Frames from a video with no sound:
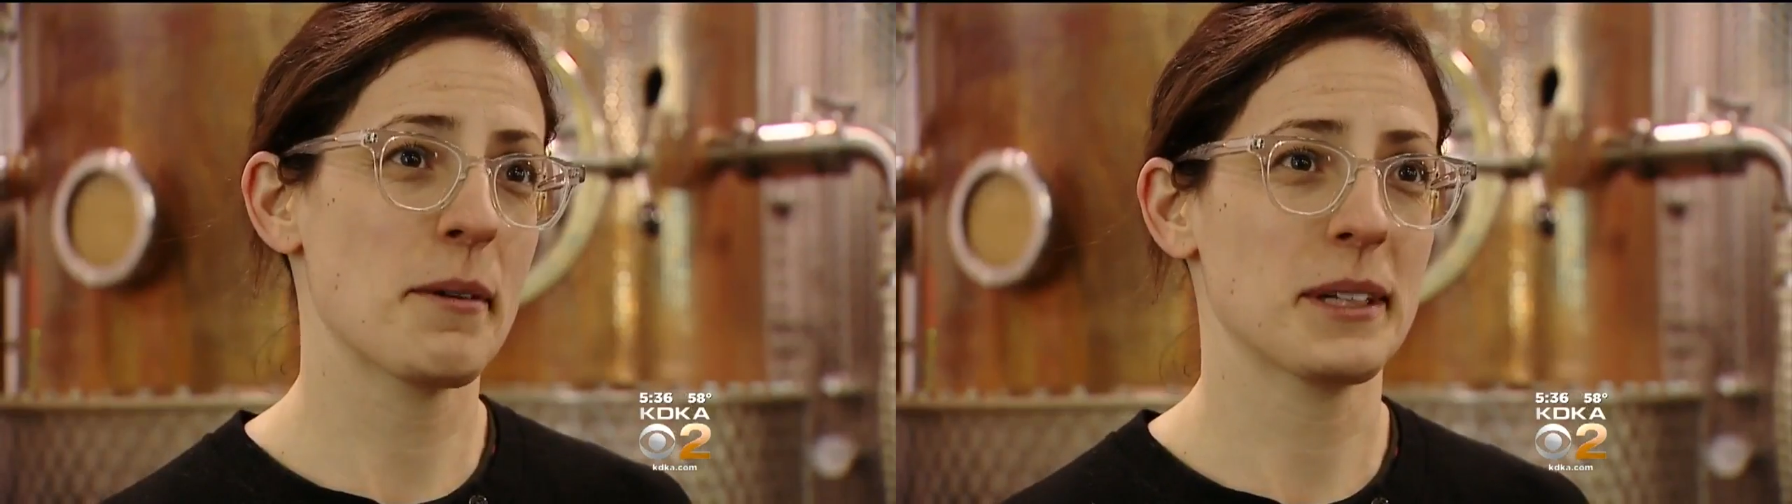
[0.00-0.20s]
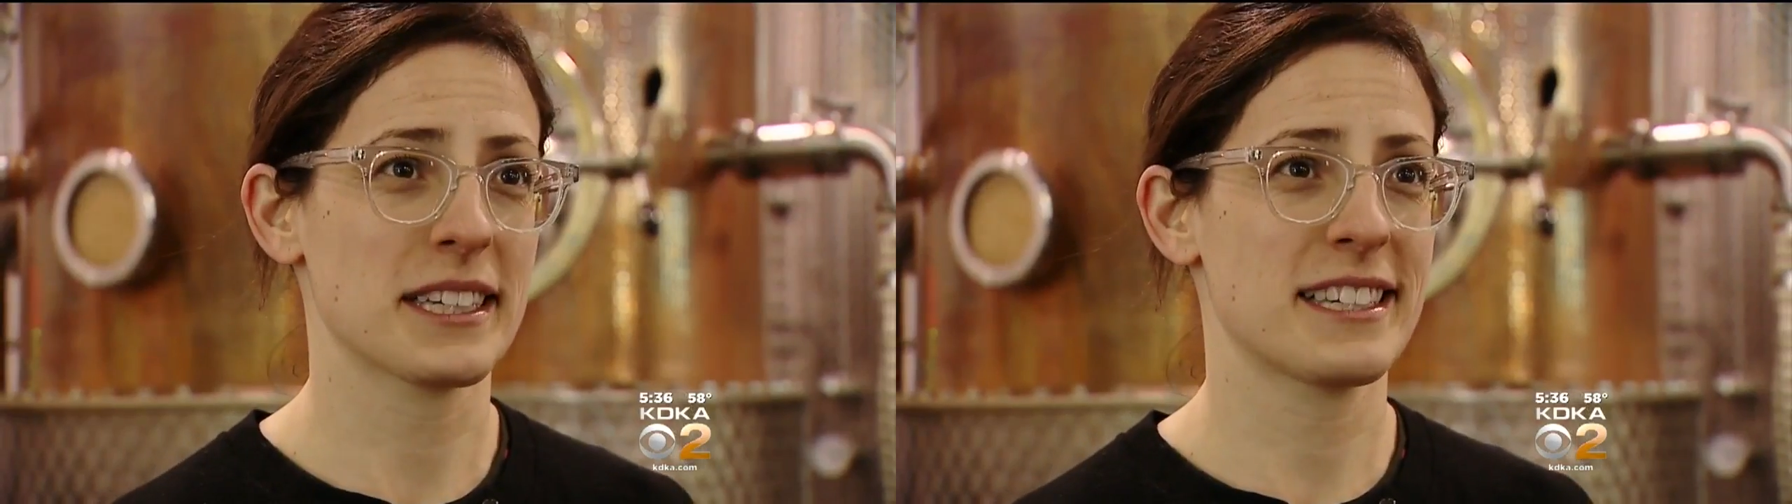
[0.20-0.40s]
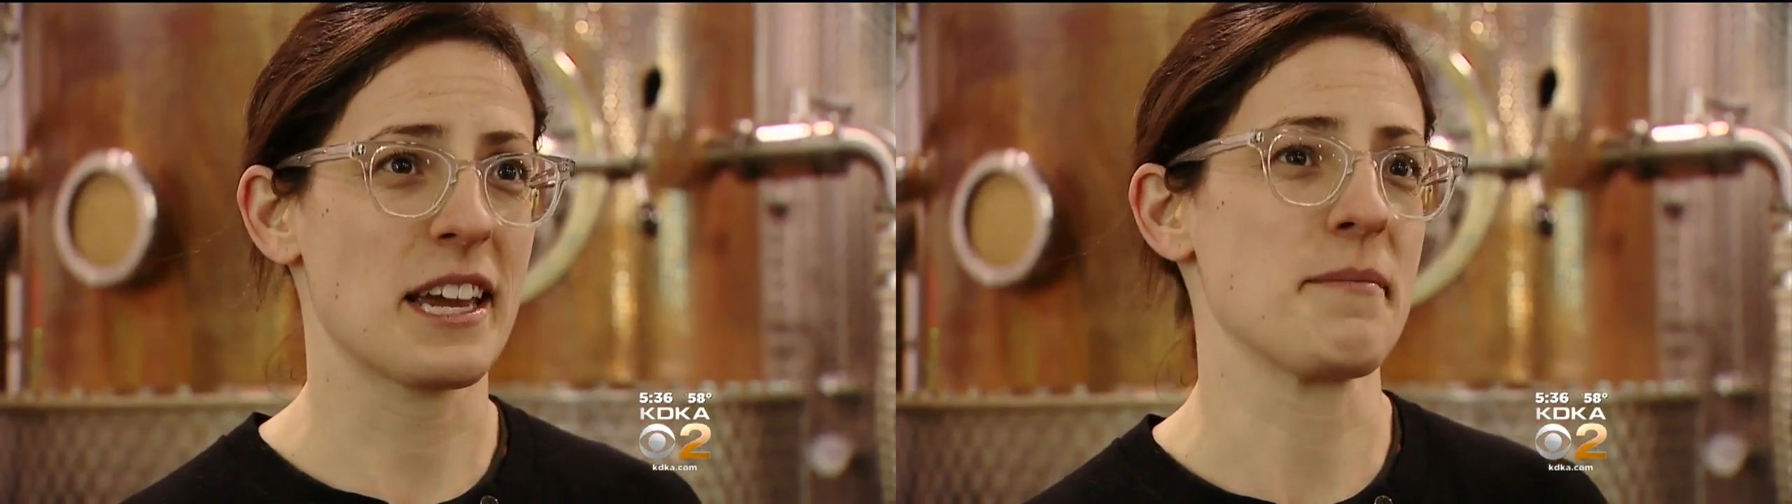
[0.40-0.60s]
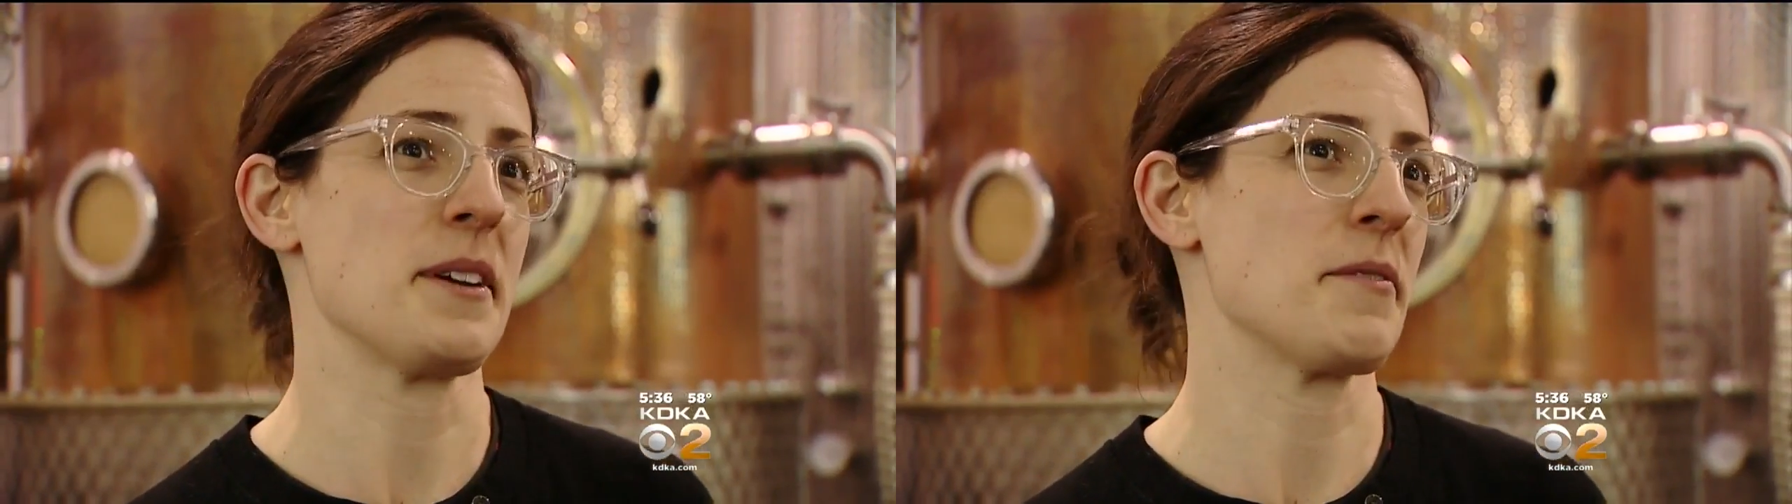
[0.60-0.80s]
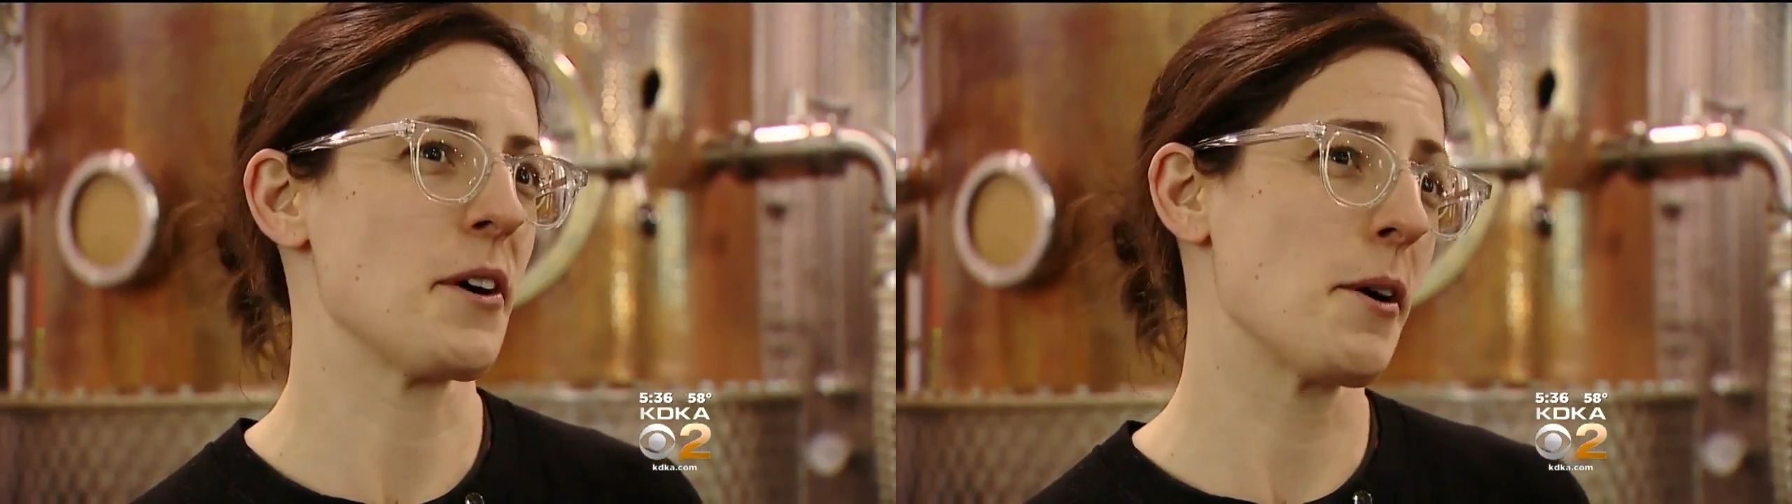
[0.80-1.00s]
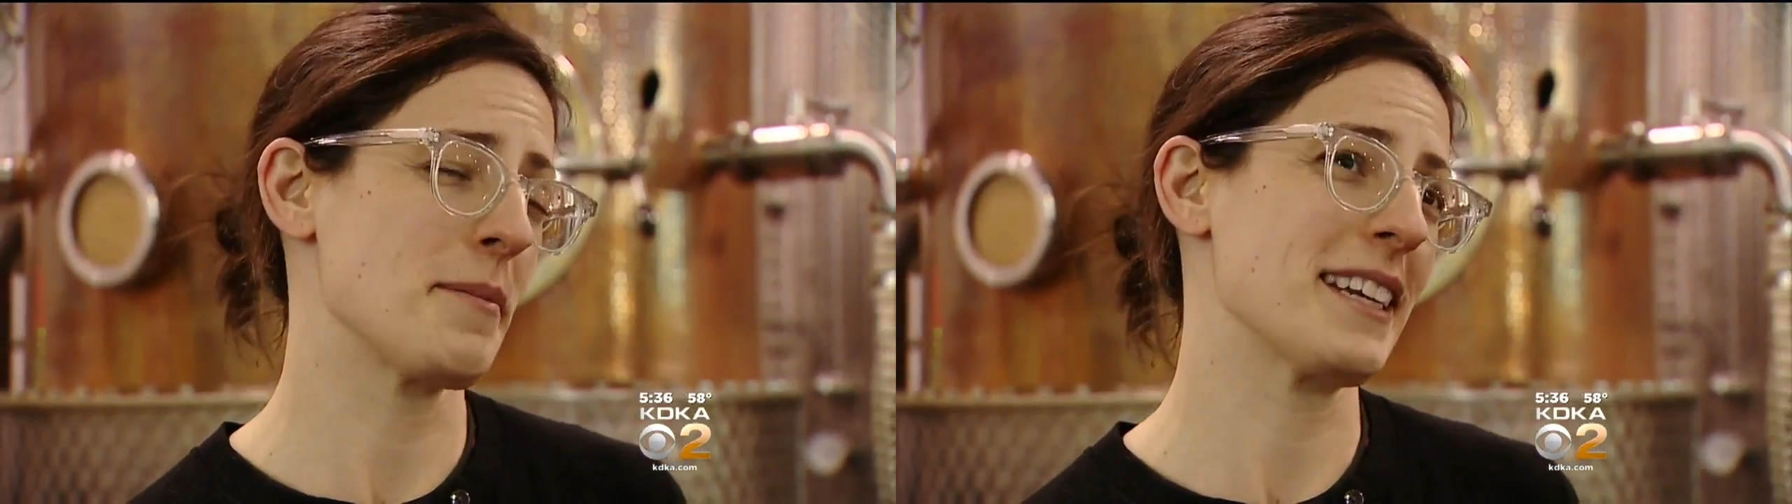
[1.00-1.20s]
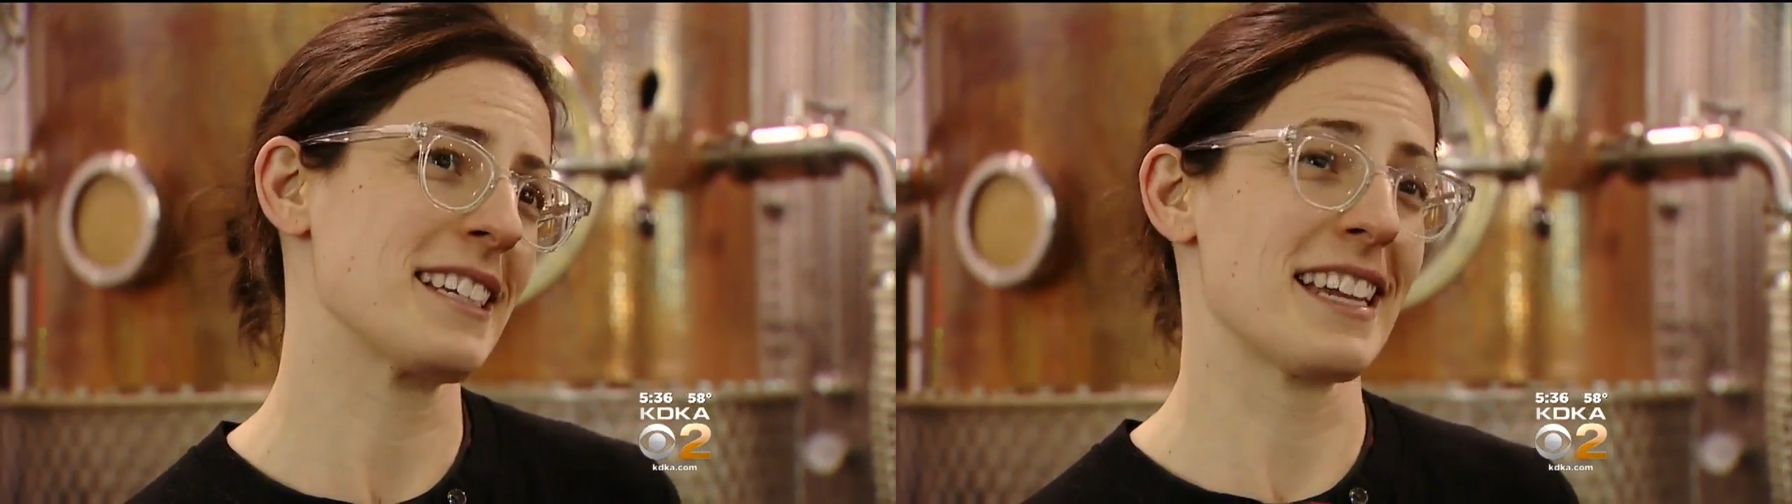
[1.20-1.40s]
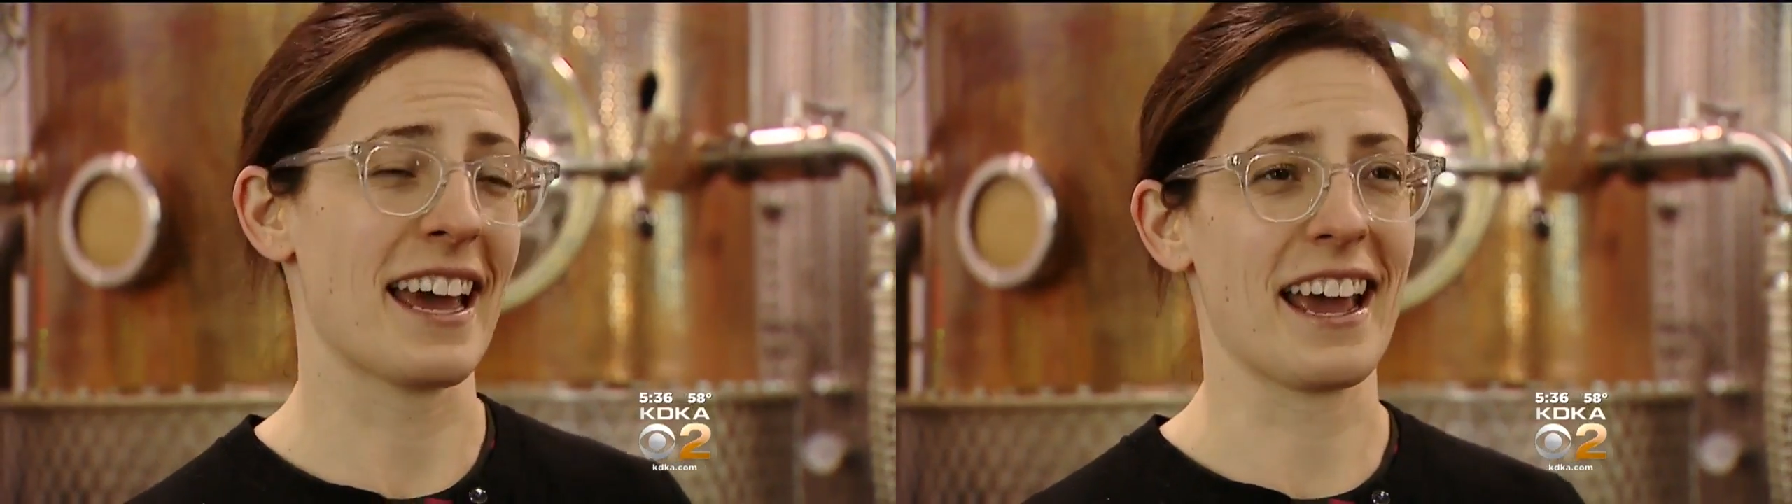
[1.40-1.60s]
public statement, we're hoping to
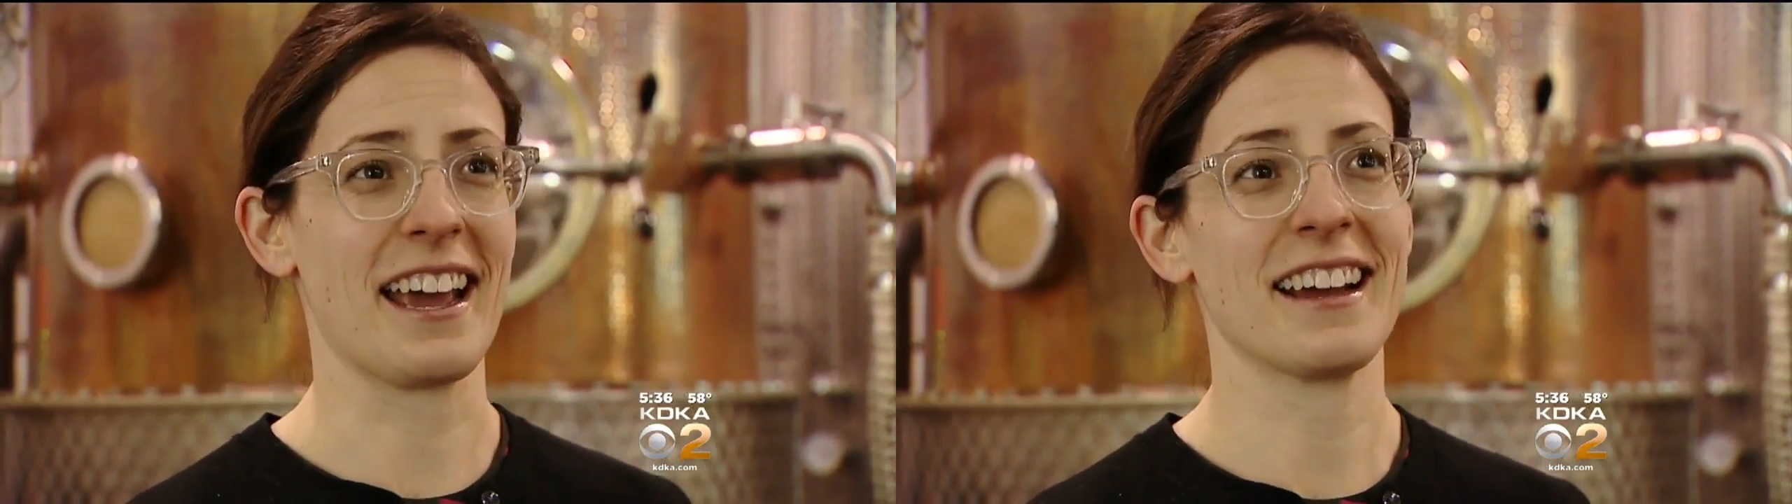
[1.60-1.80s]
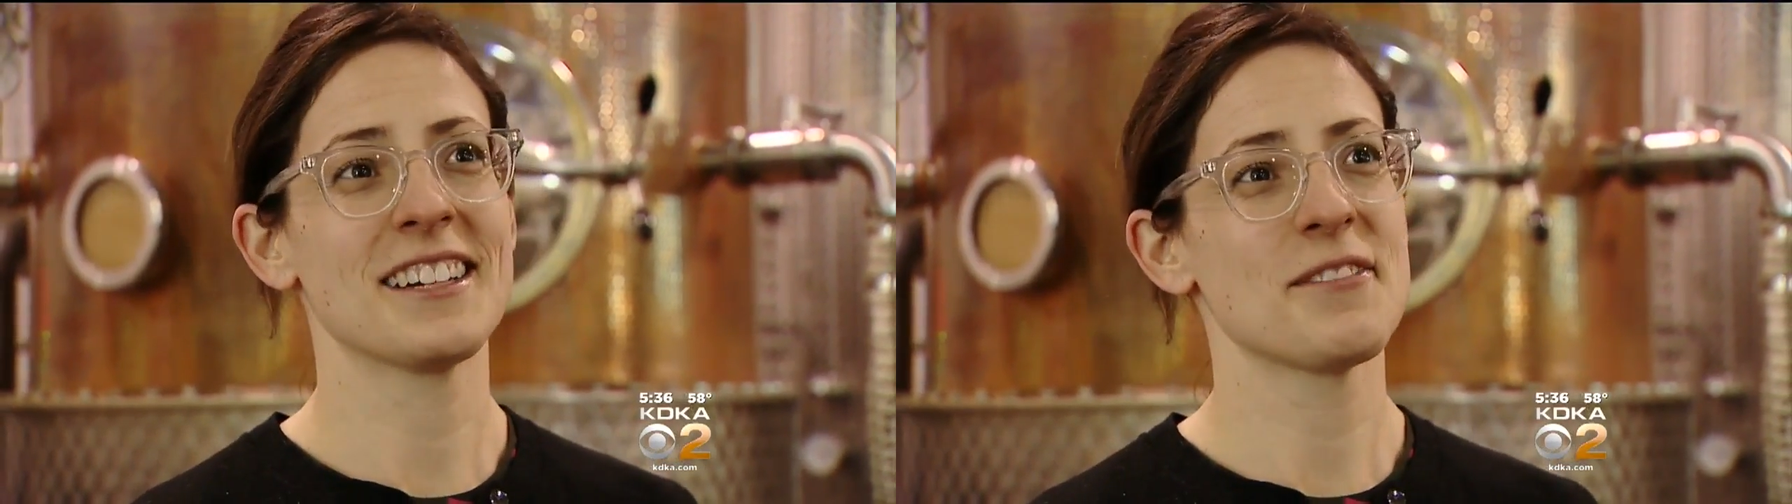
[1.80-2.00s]
say,